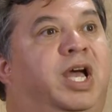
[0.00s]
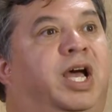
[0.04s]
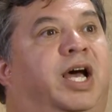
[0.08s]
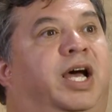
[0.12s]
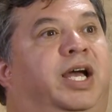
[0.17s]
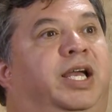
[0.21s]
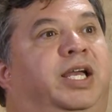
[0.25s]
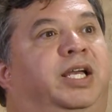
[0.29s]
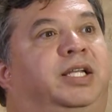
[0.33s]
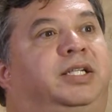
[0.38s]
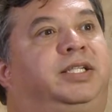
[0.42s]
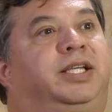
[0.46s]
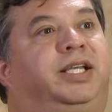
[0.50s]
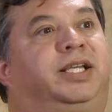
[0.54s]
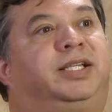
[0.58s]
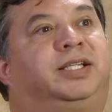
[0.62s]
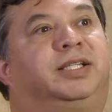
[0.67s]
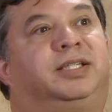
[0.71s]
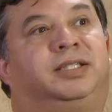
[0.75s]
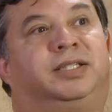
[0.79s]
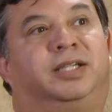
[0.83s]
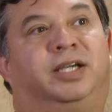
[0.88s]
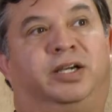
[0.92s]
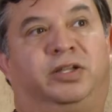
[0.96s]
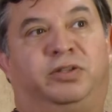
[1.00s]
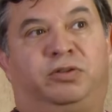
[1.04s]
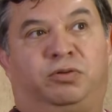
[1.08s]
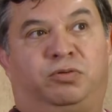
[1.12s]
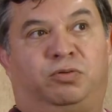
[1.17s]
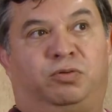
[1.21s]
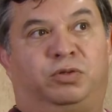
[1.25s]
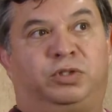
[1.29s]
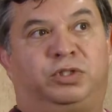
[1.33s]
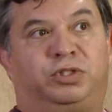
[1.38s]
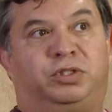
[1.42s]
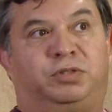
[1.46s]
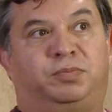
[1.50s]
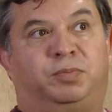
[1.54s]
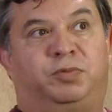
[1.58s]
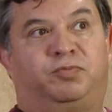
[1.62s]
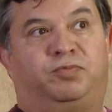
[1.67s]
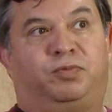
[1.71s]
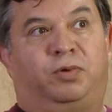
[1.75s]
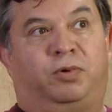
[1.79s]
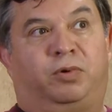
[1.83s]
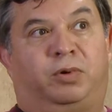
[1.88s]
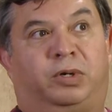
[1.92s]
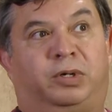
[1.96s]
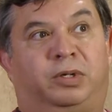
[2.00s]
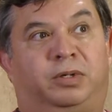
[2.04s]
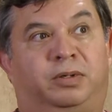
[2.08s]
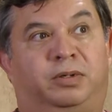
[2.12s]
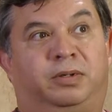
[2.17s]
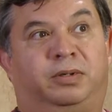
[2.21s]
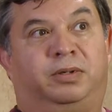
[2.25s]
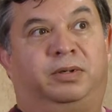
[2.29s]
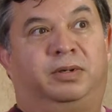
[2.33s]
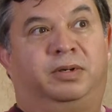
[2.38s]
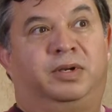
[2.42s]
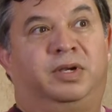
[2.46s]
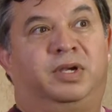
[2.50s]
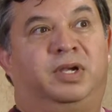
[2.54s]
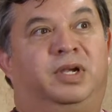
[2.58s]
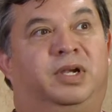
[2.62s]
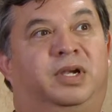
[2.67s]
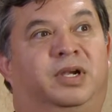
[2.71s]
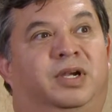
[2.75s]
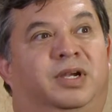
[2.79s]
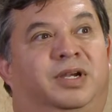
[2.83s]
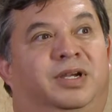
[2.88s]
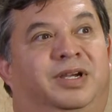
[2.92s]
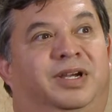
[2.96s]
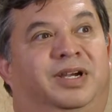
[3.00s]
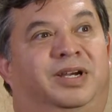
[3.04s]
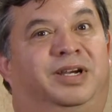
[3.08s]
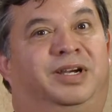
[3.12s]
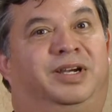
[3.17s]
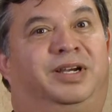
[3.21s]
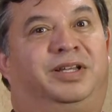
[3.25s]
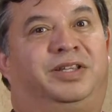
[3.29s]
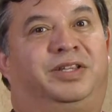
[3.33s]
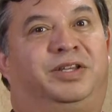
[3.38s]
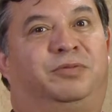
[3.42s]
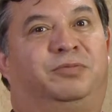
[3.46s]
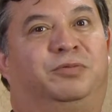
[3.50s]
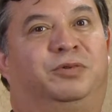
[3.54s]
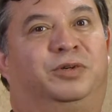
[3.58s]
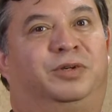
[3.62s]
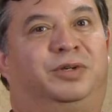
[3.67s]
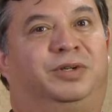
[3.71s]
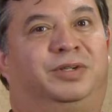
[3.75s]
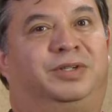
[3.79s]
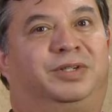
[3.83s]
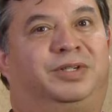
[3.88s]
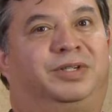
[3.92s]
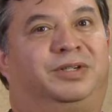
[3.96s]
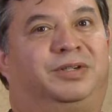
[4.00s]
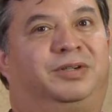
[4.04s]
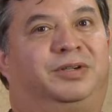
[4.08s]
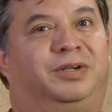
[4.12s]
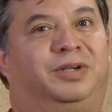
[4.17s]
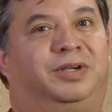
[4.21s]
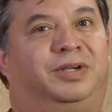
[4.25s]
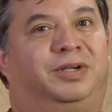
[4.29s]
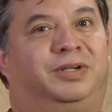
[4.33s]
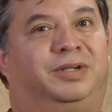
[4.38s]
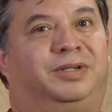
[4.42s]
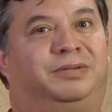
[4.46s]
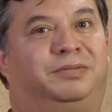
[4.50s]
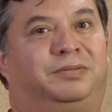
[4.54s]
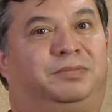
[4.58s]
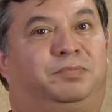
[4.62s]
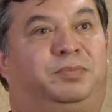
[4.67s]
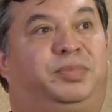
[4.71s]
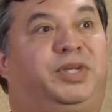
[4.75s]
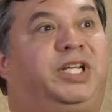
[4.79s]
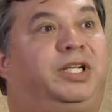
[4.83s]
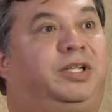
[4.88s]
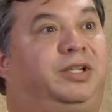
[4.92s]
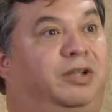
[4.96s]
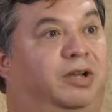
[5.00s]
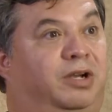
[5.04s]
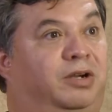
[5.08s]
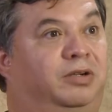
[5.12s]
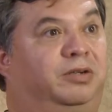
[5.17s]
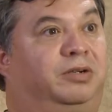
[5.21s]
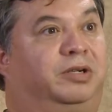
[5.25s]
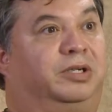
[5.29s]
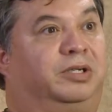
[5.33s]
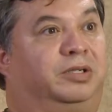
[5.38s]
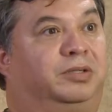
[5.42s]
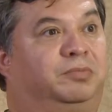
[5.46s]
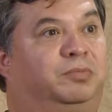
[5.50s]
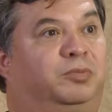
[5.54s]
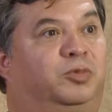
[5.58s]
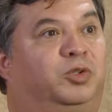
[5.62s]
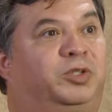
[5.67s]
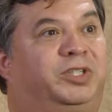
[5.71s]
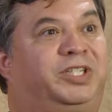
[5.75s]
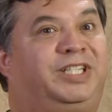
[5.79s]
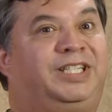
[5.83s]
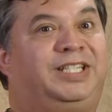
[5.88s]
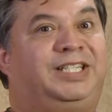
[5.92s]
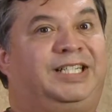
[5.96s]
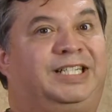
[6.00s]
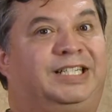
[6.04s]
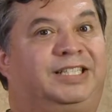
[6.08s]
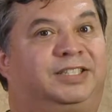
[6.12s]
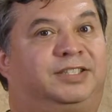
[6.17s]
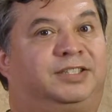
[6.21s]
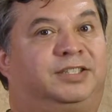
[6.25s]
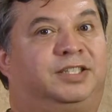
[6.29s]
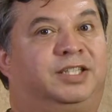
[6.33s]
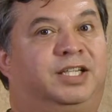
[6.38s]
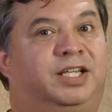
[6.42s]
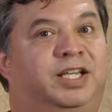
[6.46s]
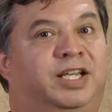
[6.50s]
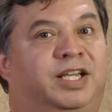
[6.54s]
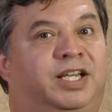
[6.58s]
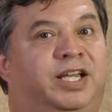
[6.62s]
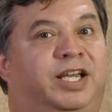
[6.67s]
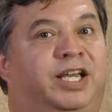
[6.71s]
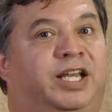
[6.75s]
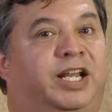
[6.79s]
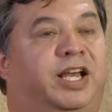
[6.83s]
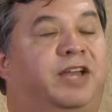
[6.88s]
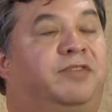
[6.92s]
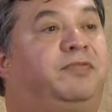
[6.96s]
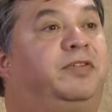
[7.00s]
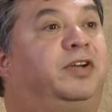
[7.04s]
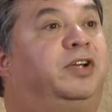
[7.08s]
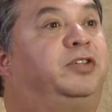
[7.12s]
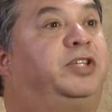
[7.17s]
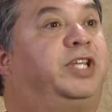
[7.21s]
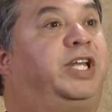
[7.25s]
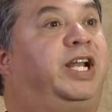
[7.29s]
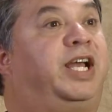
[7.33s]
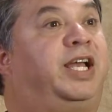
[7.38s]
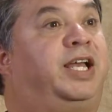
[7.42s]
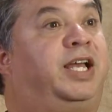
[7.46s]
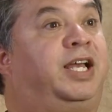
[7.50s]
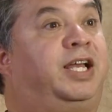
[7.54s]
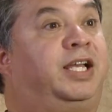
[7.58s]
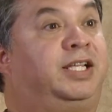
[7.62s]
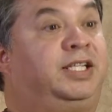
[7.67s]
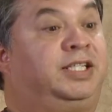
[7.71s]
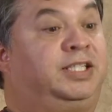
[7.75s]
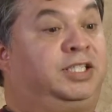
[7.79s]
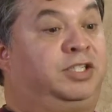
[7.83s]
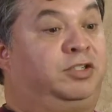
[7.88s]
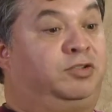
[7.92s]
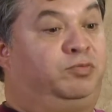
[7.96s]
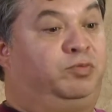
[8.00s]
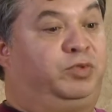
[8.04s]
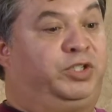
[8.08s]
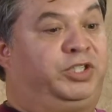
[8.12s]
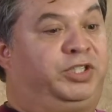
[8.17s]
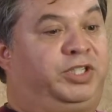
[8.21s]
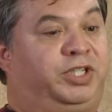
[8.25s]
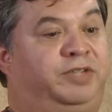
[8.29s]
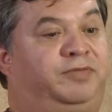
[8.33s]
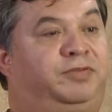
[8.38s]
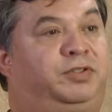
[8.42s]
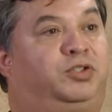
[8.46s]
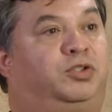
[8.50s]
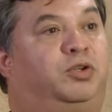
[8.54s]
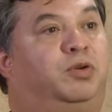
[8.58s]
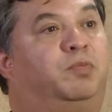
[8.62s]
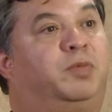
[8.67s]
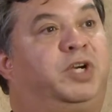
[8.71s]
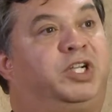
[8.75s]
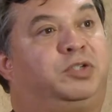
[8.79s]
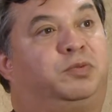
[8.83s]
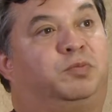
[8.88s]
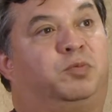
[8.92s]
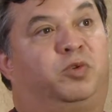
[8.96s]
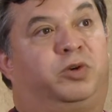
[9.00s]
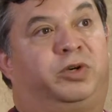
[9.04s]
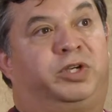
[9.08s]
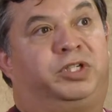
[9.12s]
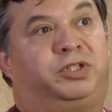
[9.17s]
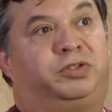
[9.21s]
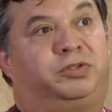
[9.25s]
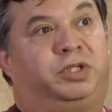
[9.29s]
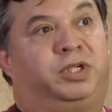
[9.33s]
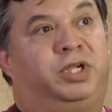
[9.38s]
I had taken other courses before uh, that were uh, a bit longer, more tedious, and I felt that I received so much more